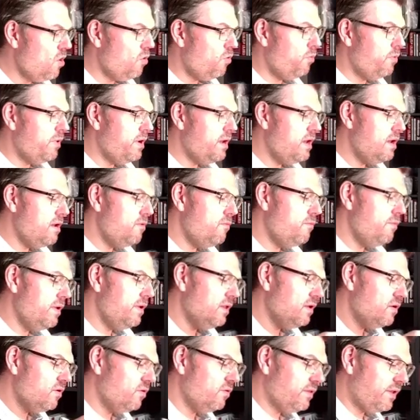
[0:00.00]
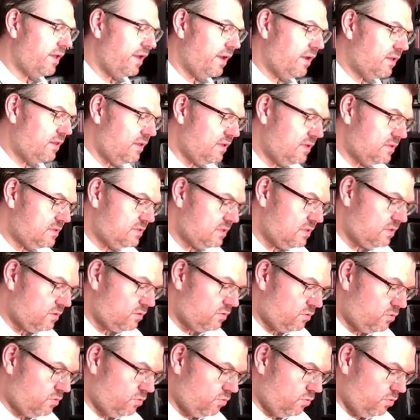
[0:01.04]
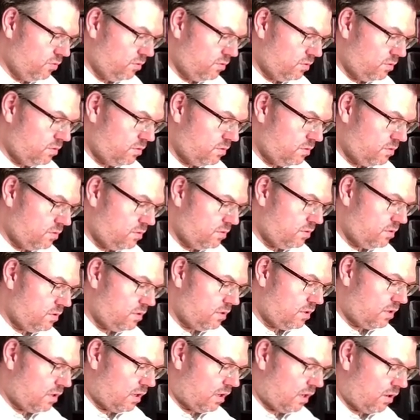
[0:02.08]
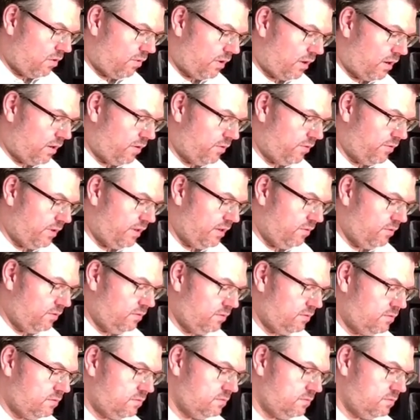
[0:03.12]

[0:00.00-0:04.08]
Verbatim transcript: we will connect this to our Arduino.